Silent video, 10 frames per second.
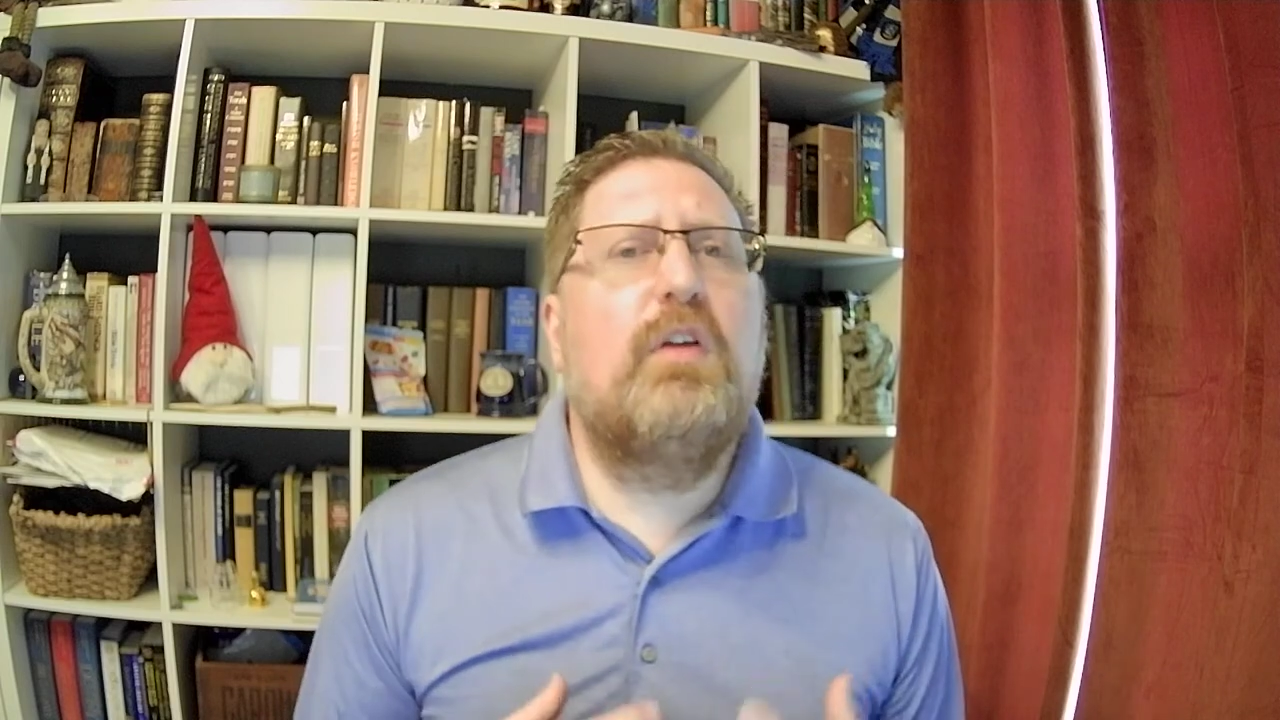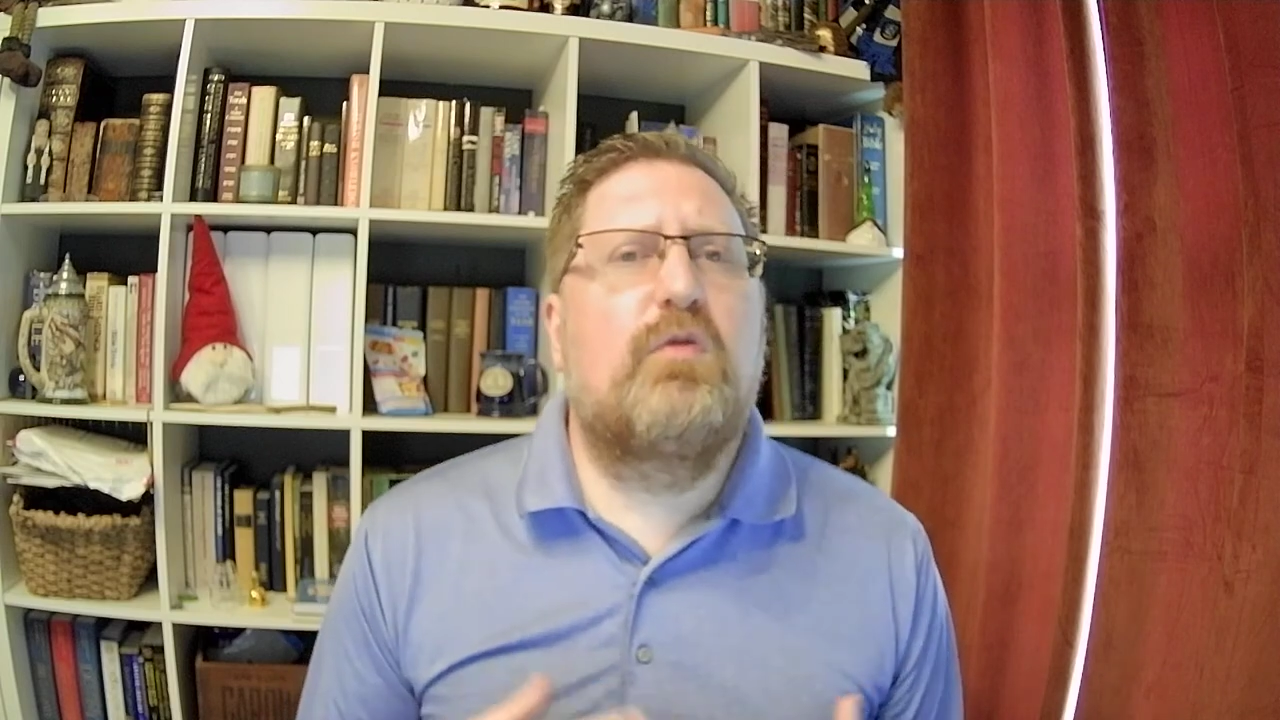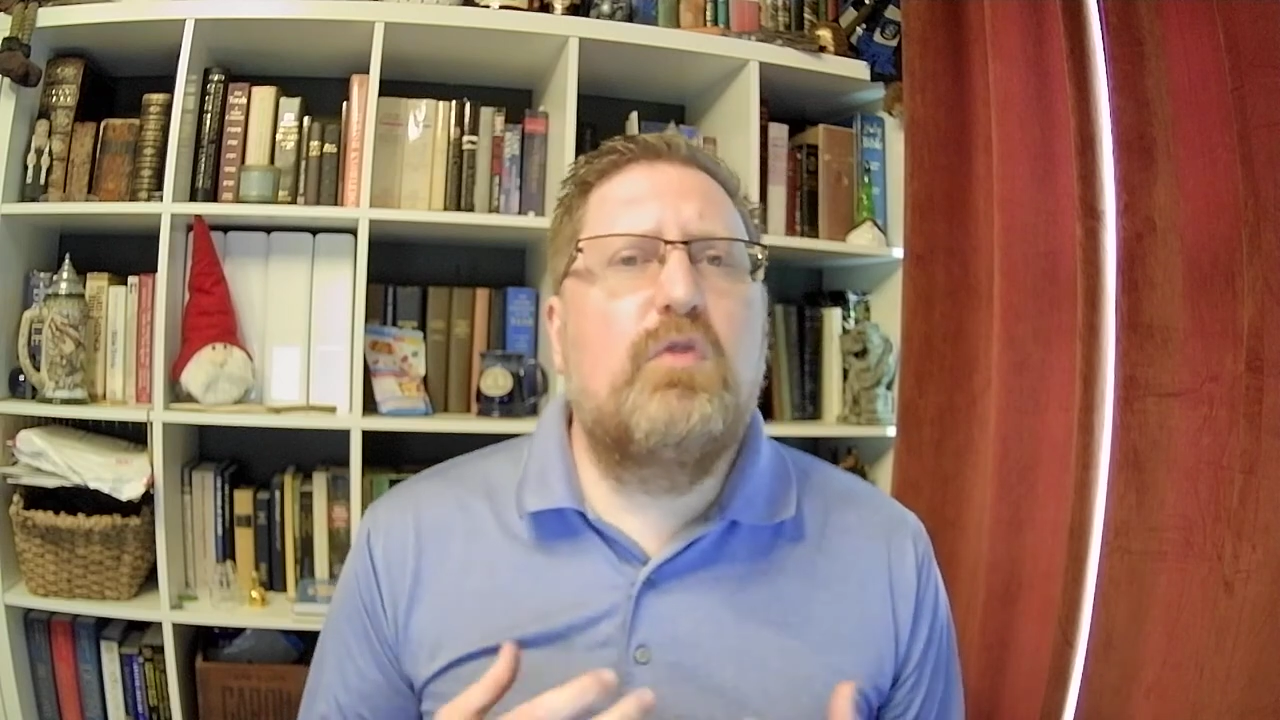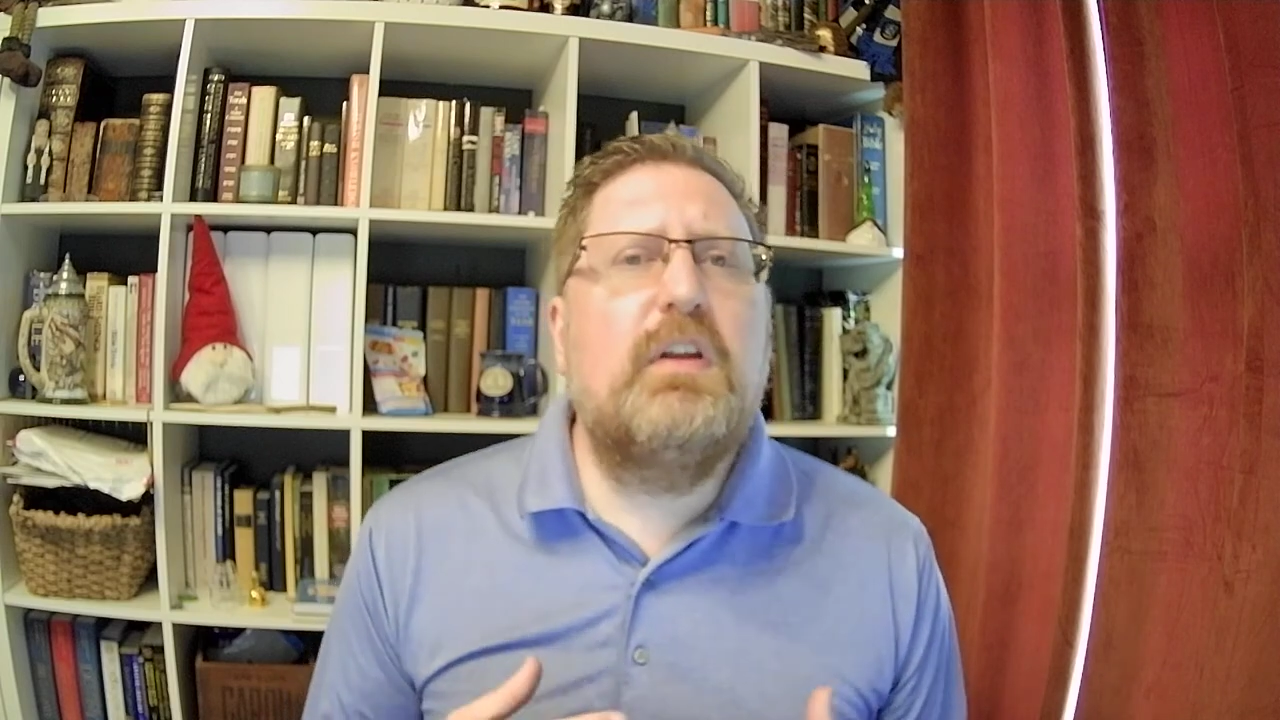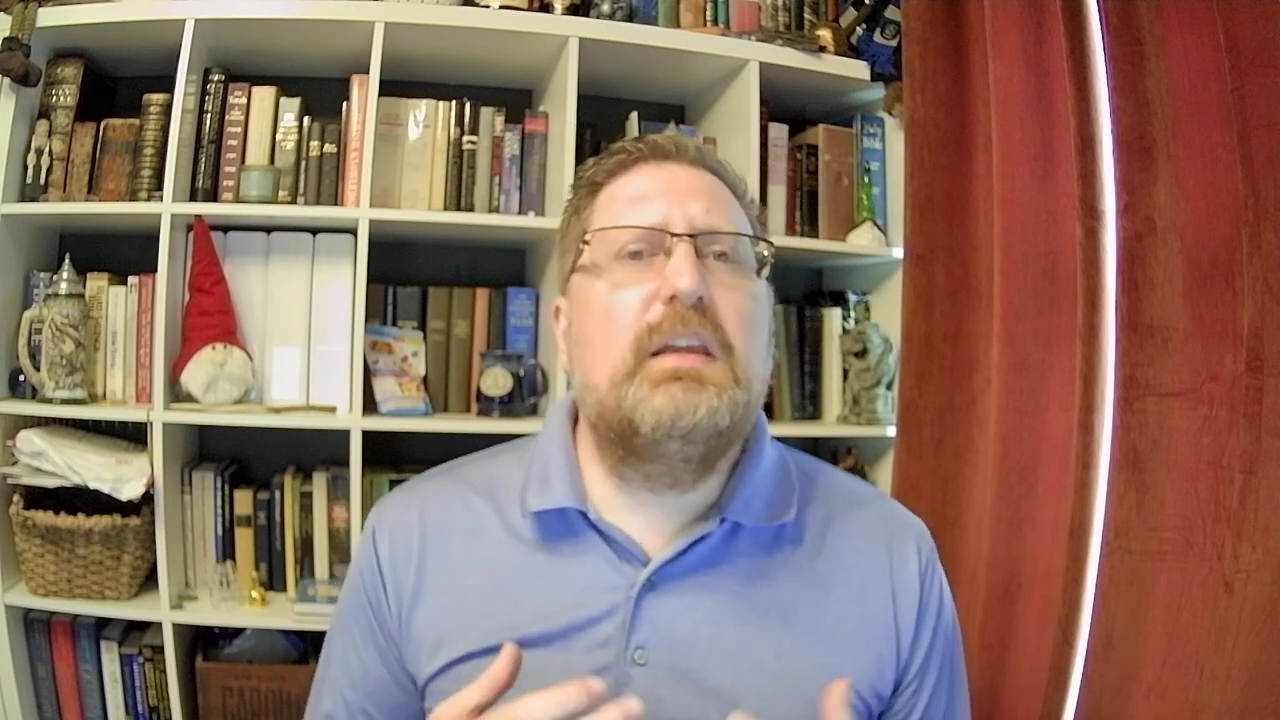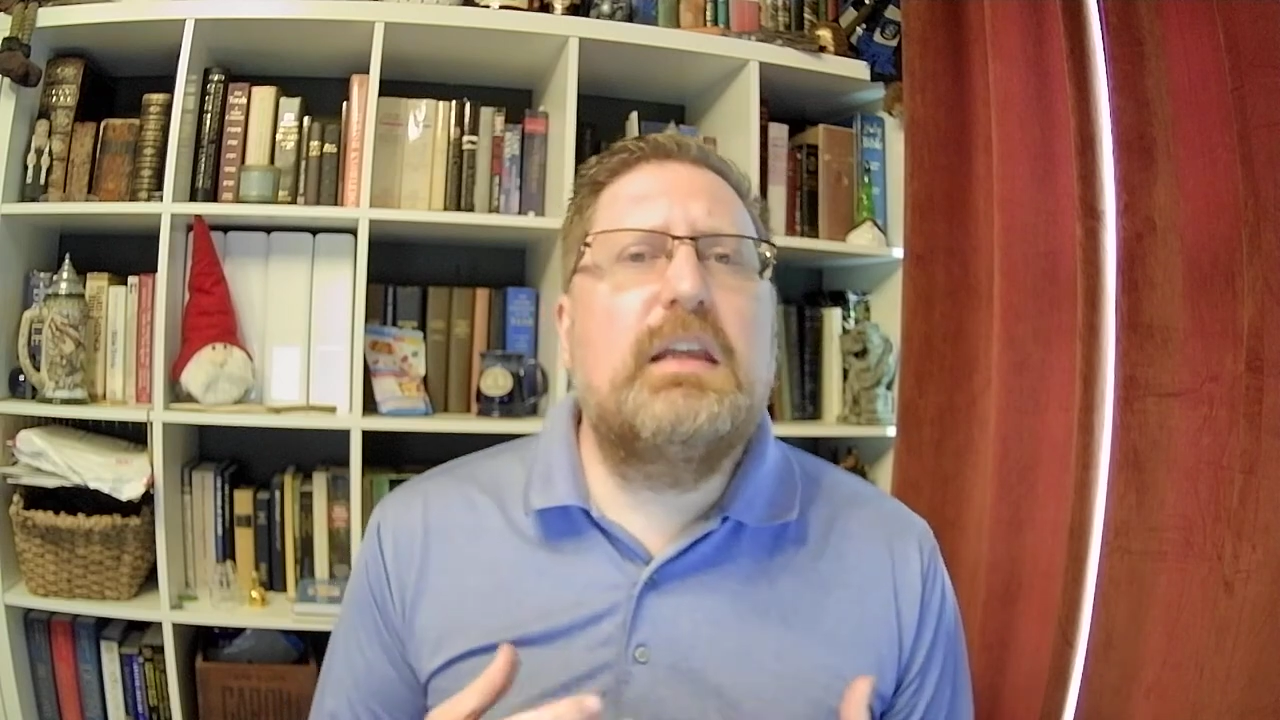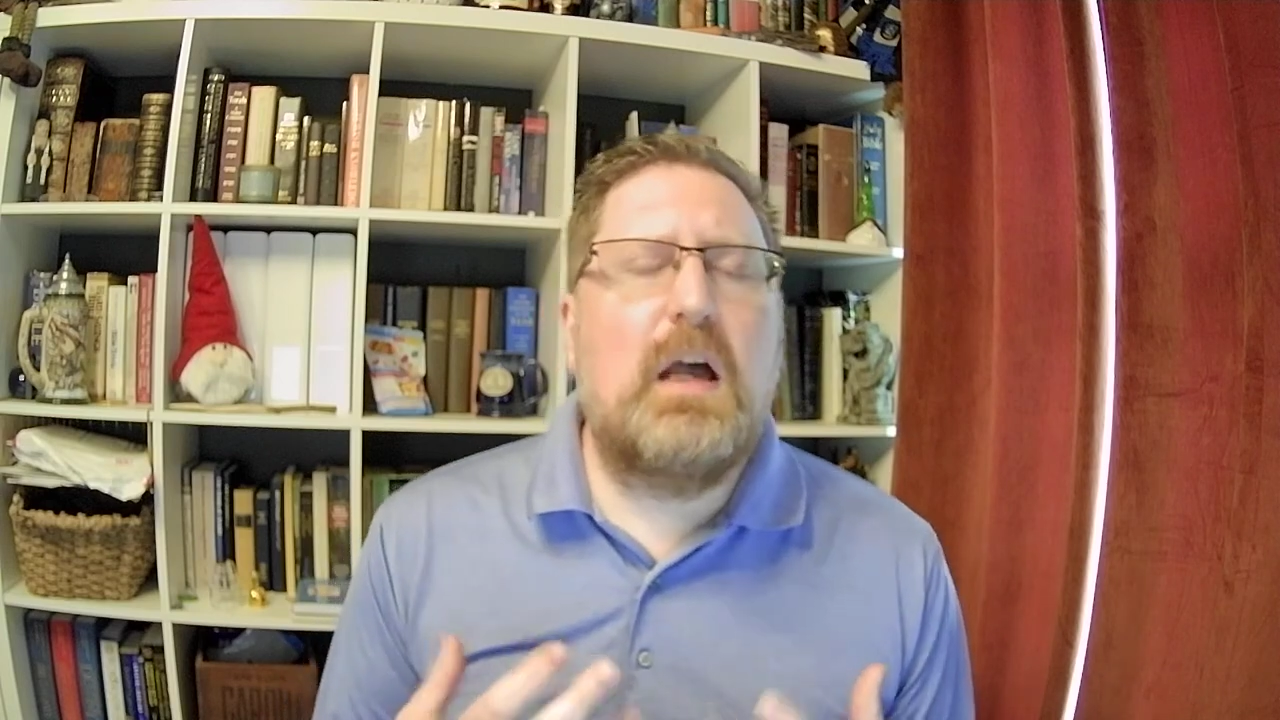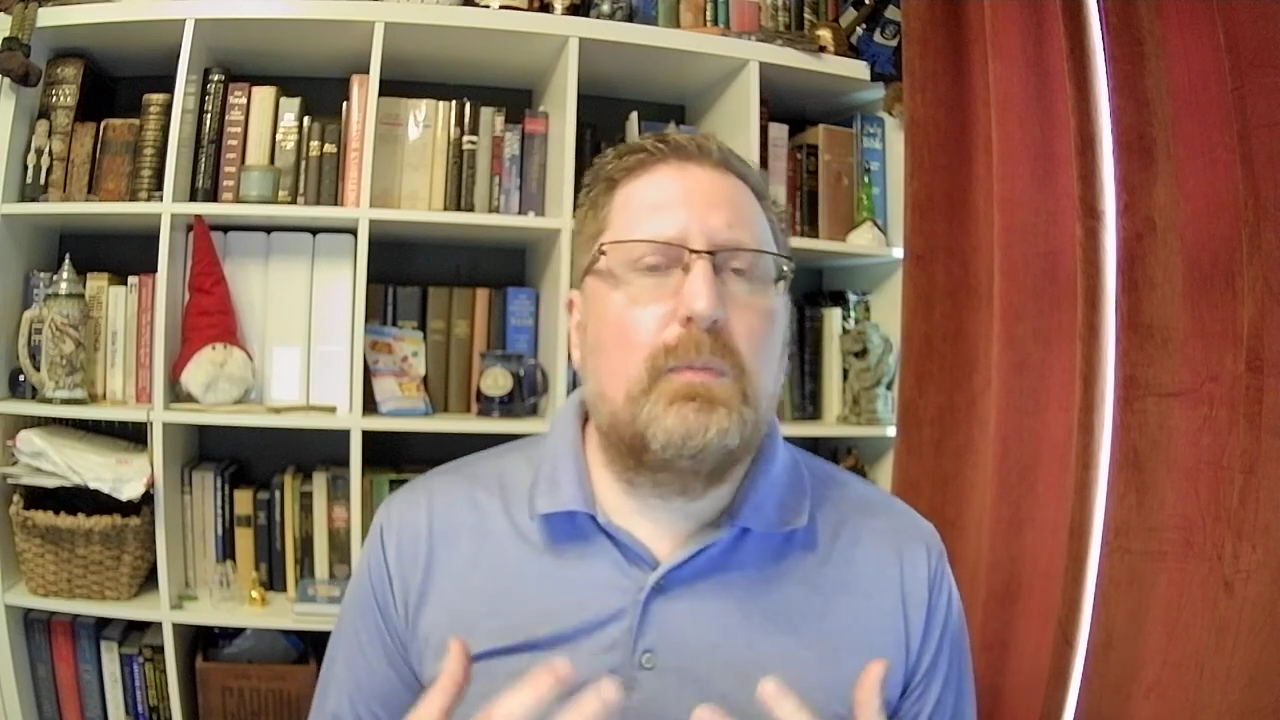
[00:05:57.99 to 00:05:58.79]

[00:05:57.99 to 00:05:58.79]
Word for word: really come